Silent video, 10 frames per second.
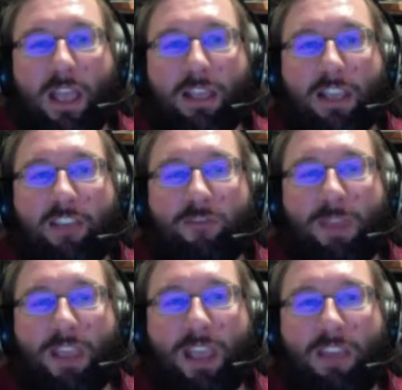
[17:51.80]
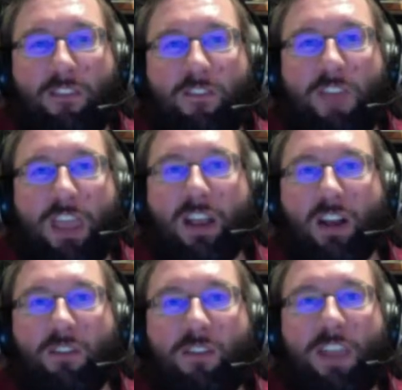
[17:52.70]
gave me a vague
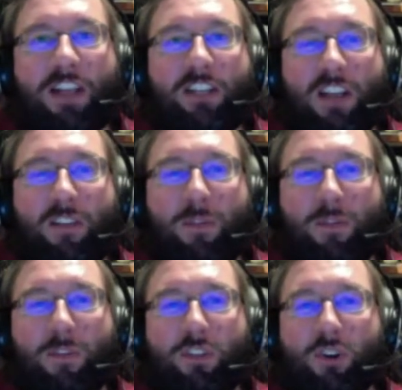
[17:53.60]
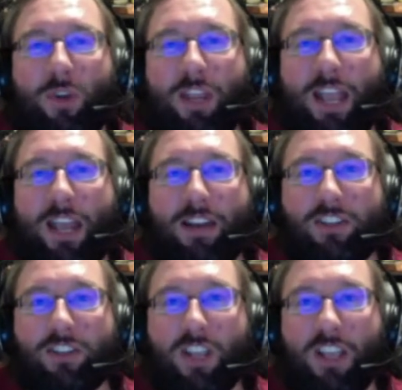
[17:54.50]
idea of the story and
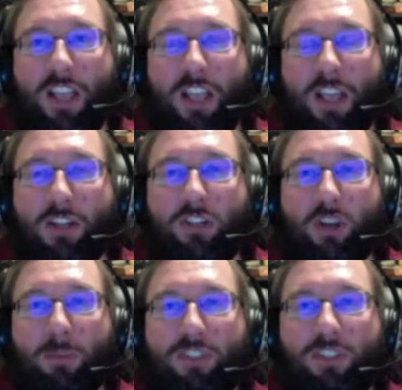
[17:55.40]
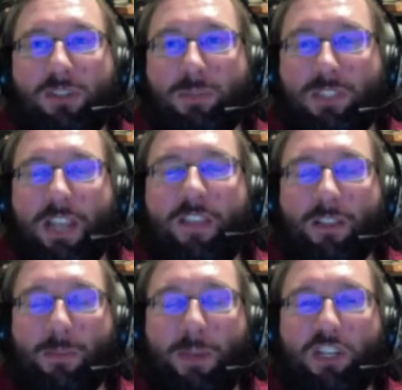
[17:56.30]
dumped
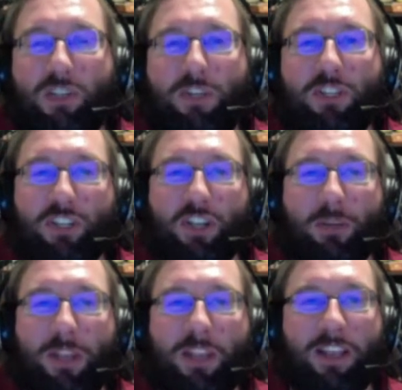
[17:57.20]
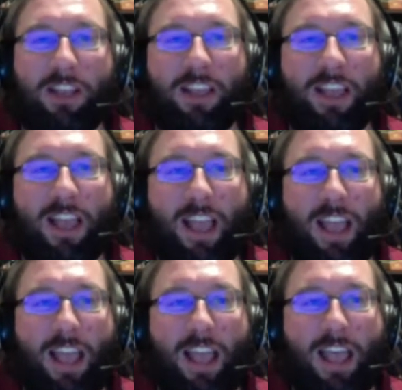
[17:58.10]
10,000 pages of research on me,
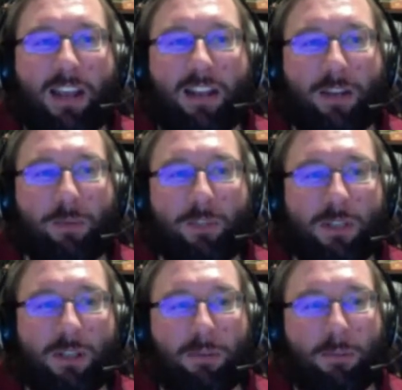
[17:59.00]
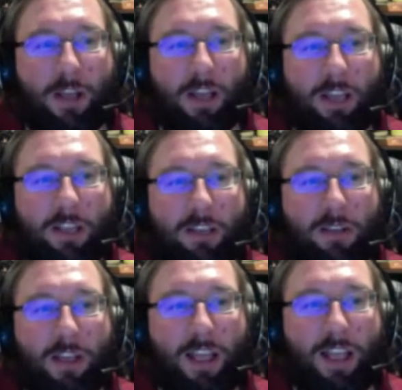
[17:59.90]
and it was my
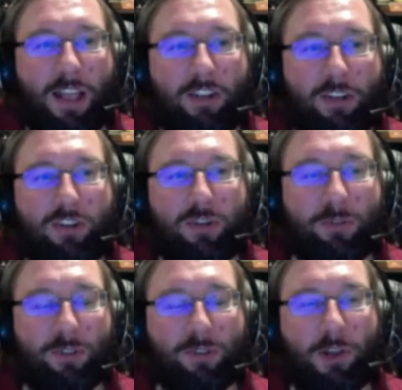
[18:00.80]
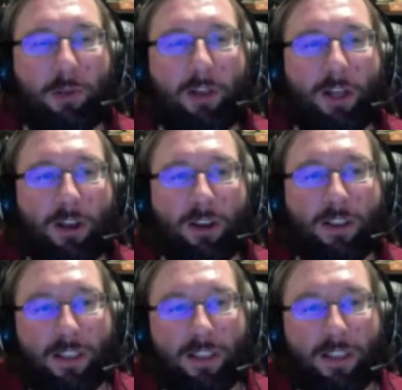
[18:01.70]
duty to sort of follow him along,